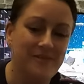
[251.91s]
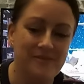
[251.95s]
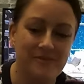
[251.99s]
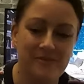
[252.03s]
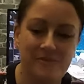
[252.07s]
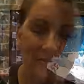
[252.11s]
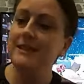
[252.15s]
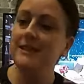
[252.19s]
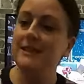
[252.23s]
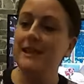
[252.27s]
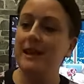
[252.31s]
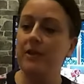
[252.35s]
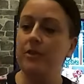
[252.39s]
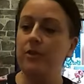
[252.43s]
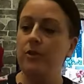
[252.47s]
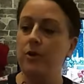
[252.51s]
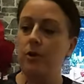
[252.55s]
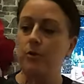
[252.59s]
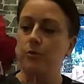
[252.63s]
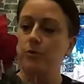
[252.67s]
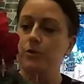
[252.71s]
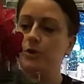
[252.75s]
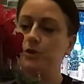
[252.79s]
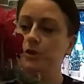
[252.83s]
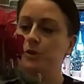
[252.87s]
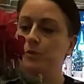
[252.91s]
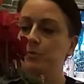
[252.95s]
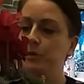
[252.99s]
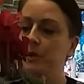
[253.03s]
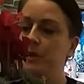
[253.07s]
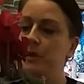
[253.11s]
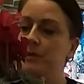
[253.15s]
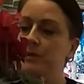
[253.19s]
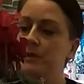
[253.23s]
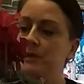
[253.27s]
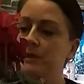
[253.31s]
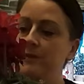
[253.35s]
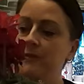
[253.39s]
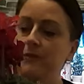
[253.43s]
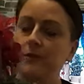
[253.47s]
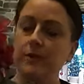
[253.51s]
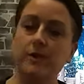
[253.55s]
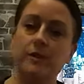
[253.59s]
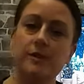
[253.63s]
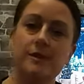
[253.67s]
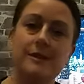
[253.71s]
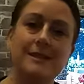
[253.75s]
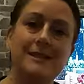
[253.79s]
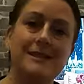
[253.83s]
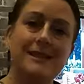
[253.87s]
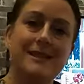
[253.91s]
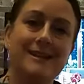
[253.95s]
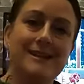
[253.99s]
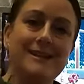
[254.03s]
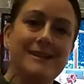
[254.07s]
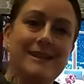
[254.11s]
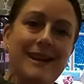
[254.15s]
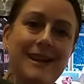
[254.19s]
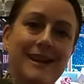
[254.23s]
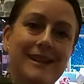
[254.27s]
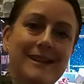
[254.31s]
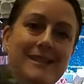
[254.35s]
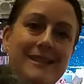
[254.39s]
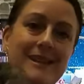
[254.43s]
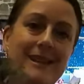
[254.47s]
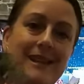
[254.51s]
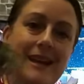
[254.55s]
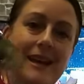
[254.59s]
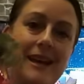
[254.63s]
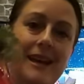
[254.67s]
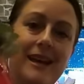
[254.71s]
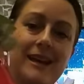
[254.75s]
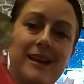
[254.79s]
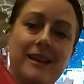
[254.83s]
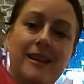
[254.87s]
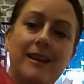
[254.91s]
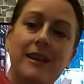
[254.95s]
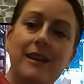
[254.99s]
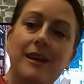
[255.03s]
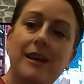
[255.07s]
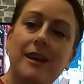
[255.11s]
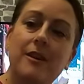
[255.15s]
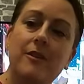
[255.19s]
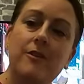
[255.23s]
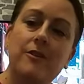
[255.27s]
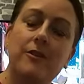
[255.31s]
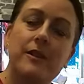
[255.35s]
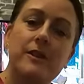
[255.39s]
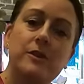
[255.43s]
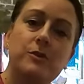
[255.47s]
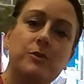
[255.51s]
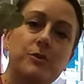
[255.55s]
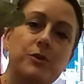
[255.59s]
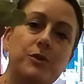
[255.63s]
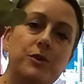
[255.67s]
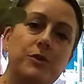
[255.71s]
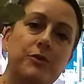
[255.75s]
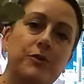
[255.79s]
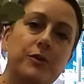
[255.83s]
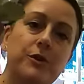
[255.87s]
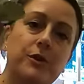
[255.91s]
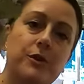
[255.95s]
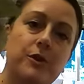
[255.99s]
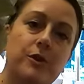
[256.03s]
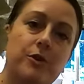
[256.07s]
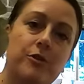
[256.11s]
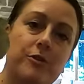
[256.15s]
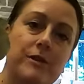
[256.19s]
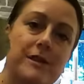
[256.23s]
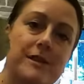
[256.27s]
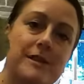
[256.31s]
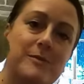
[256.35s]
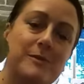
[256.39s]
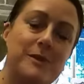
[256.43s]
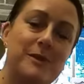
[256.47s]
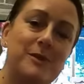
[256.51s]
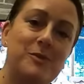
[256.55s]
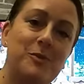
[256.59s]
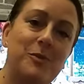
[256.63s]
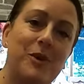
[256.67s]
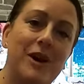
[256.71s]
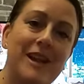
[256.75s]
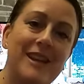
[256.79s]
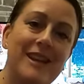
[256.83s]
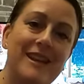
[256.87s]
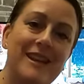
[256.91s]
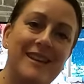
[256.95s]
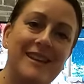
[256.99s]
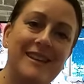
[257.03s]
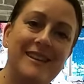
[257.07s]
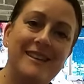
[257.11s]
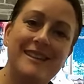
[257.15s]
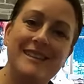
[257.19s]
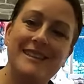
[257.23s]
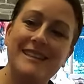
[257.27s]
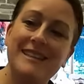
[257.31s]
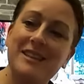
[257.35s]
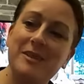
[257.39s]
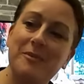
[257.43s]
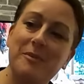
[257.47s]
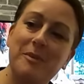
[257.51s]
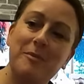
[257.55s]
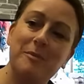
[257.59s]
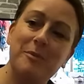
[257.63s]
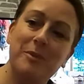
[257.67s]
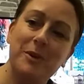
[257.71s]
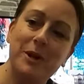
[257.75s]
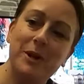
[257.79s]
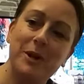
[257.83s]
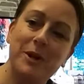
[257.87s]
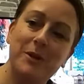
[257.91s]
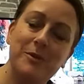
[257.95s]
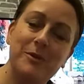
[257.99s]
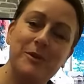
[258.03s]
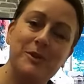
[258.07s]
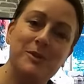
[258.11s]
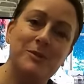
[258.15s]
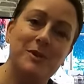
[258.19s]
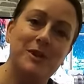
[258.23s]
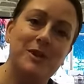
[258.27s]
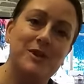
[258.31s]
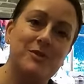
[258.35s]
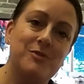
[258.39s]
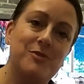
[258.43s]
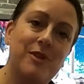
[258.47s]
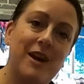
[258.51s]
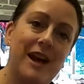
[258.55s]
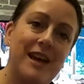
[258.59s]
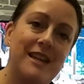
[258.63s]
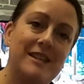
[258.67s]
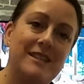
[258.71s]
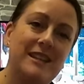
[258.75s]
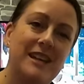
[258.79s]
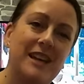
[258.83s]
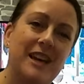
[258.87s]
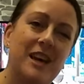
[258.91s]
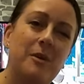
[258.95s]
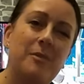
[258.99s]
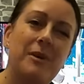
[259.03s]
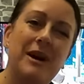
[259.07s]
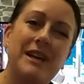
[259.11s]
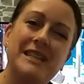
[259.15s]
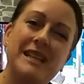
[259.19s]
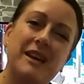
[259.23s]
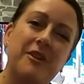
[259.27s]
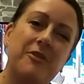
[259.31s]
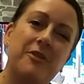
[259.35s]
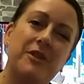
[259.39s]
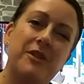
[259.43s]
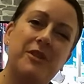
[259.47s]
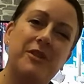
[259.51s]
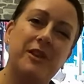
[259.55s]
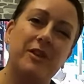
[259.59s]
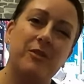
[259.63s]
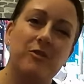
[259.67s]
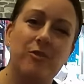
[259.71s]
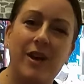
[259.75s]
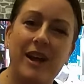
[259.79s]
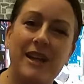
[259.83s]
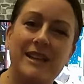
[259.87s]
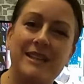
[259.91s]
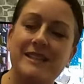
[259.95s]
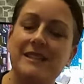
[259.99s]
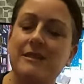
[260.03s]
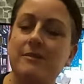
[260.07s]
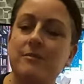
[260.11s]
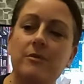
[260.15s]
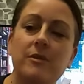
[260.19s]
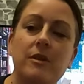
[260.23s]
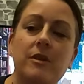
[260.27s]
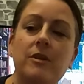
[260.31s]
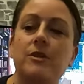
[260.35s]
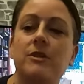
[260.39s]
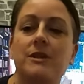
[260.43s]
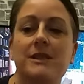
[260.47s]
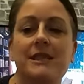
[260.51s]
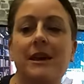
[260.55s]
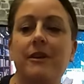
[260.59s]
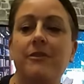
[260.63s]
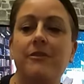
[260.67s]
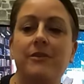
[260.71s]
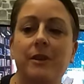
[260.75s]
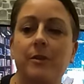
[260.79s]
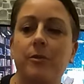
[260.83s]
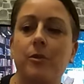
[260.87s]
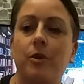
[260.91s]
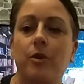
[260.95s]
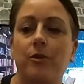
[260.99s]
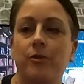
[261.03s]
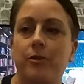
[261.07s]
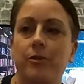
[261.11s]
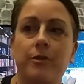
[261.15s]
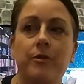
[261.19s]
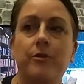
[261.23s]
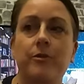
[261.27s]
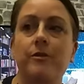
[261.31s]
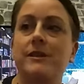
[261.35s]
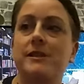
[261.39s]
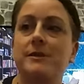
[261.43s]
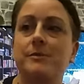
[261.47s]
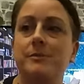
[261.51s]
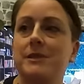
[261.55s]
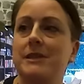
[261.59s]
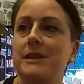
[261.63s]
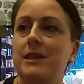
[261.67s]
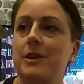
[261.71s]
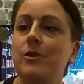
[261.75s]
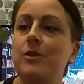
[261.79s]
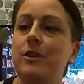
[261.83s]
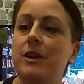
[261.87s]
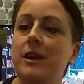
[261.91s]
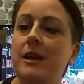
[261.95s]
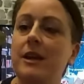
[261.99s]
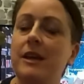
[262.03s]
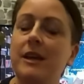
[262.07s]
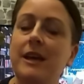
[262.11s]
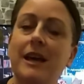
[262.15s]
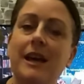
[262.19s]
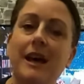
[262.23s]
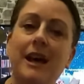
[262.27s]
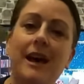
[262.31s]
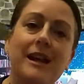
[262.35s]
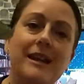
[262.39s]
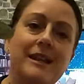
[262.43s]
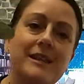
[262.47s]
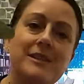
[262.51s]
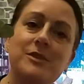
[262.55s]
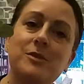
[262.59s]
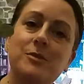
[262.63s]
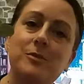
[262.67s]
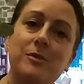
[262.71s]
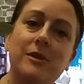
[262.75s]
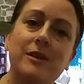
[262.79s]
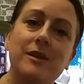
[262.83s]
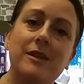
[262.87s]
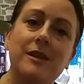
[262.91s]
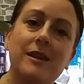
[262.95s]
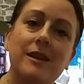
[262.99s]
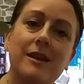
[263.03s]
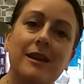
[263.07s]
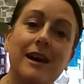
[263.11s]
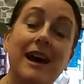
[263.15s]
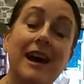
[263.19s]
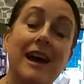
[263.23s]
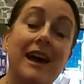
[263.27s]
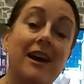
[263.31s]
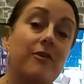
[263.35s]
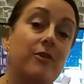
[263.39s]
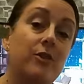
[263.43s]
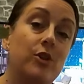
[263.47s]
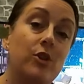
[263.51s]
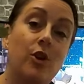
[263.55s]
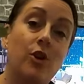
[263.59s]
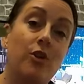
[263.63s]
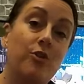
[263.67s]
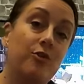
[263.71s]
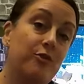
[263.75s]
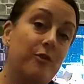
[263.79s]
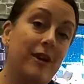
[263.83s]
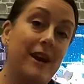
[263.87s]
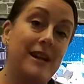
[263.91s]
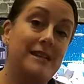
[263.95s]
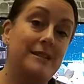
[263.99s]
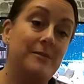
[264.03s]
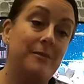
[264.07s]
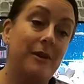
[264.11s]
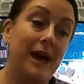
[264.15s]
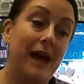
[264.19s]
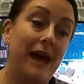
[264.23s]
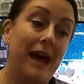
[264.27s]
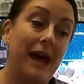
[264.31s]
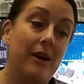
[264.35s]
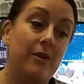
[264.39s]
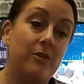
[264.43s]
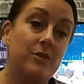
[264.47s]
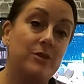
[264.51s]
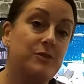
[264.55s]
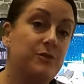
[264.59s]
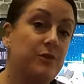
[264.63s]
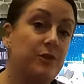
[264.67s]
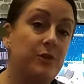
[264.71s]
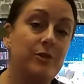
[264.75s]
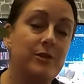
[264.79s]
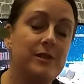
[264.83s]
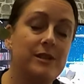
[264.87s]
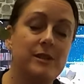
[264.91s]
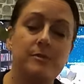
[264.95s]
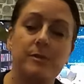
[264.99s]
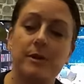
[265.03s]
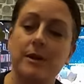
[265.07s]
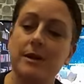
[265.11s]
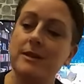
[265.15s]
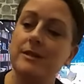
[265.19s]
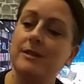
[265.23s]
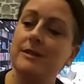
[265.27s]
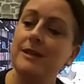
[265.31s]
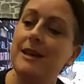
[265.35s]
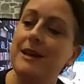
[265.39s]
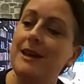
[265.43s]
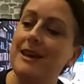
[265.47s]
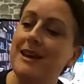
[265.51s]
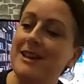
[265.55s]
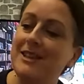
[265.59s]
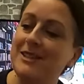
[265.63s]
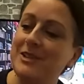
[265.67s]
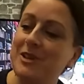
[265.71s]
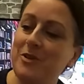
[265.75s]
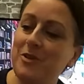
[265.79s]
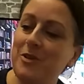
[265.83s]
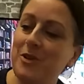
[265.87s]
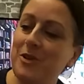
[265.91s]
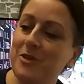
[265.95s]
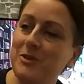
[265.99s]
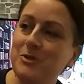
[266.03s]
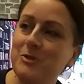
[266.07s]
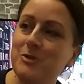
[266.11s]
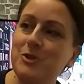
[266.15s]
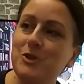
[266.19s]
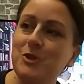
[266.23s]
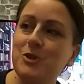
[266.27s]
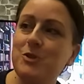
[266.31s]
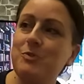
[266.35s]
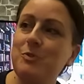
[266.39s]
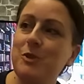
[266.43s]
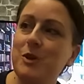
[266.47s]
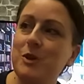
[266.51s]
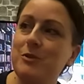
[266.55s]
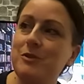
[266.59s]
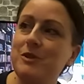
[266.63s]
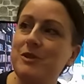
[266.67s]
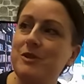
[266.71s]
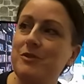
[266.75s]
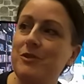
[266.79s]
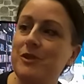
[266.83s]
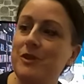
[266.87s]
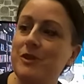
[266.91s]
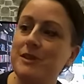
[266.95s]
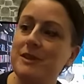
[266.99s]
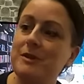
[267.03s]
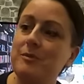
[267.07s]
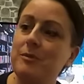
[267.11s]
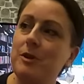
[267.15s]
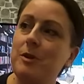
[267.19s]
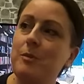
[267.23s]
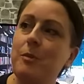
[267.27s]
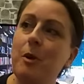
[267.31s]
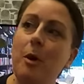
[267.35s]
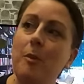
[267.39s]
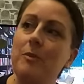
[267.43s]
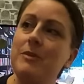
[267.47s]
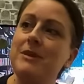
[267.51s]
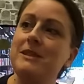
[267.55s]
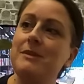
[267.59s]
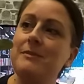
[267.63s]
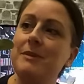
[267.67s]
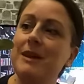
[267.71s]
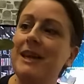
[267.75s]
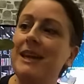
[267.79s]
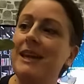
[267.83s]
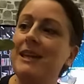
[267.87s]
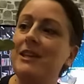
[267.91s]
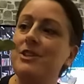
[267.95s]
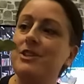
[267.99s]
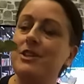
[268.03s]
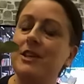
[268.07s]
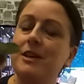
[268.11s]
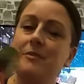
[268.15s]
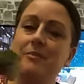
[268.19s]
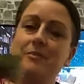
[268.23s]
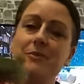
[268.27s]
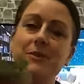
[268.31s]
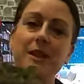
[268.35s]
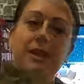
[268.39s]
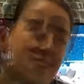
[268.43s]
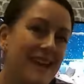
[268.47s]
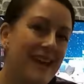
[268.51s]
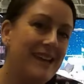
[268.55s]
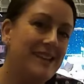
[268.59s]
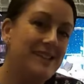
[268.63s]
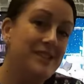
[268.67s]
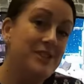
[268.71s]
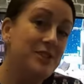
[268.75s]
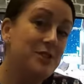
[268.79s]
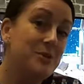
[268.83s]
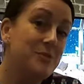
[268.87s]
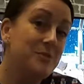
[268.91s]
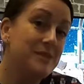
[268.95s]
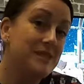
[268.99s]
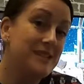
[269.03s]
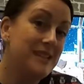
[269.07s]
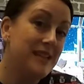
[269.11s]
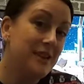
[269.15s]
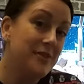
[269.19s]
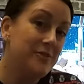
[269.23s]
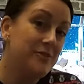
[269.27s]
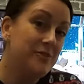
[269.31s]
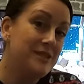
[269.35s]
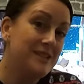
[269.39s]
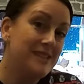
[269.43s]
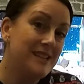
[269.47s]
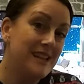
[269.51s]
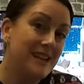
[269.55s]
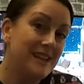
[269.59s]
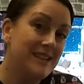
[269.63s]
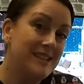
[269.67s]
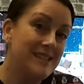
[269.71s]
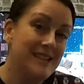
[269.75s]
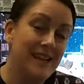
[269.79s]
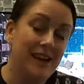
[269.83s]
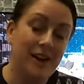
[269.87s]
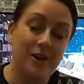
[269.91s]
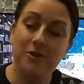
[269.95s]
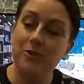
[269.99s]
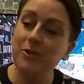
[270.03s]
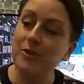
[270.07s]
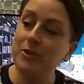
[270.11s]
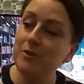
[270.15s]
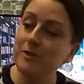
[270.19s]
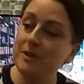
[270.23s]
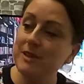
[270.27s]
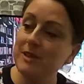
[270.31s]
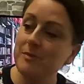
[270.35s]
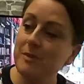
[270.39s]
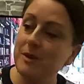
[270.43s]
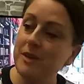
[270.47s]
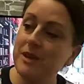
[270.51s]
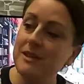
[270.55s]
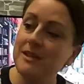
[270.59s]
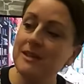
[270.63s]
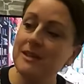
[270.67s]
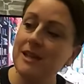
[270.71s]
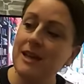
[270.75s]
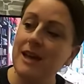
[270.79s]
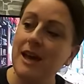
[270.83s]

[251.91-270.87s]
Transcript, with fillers: This I thought was just beautiful, £6.99 for this wonderful Christmas welly. They did them in blue as well as red, but I definitely think red is definitely more of a Christmassy colour, and it's something that I have a lot of red in my house for Christmas, so I thought this was just beautiful. So I'm going to pop this in my kitchen. Get into some savoury snacks now for Christmas.